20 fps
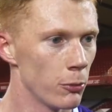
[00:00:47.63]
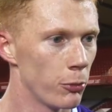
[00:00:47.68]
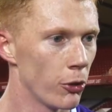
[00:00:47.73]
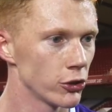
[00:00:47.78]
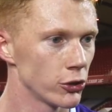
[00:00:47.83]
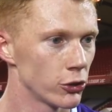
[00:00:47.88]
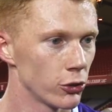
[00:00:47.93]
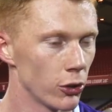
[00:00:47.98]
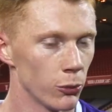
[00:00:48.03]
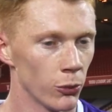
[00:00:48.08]
the
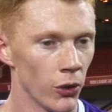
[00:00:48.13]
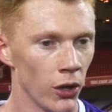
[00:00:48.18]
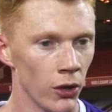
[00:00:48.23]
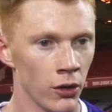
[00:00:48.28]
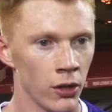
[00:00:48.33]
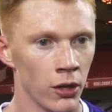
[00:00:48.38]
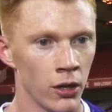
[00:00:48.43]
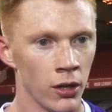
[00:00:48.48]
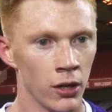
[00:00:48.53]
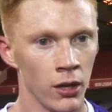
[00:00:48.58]
boys are doing
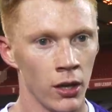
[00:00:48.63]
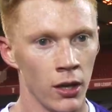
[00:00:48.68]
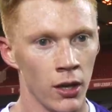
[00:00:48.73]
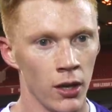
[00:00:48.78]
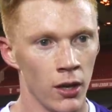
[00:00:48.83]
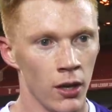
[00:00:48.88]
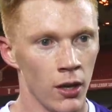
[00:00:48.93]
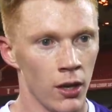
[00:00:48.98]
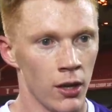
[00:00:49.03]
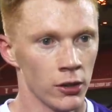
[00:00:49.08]
well,
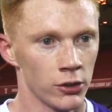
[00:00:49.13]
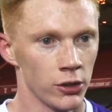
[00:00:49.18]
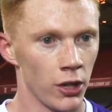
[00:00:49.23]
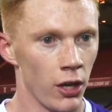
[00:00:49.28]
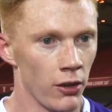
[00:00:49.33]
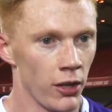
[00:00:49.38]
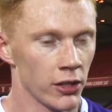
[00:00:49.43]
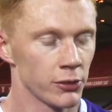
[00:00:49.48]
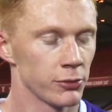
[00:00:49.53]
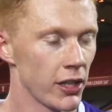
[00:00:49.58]

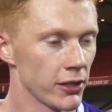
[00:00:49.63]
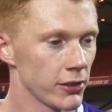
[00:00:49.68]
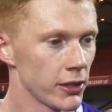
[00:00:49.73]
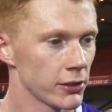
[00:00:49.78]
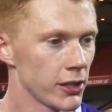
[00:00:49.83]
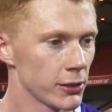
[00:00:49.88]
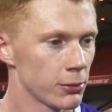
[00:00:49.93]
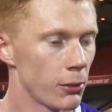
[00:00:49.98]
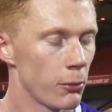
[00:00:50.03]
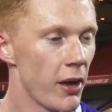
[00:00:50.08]
so that's
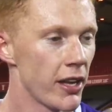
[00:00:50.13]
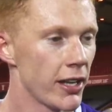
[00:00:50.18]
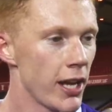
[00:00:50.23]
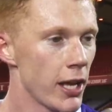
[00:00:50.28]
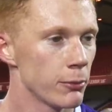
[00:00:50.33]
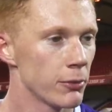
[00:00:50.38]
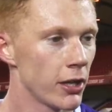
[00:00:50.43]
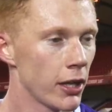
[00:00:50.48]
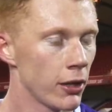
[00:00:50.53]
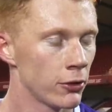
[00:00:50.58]
that's, that's my main
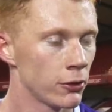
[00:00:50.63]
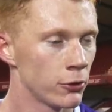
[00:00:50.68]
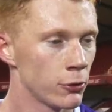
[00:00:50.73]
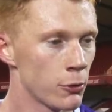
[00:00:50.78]
aim now.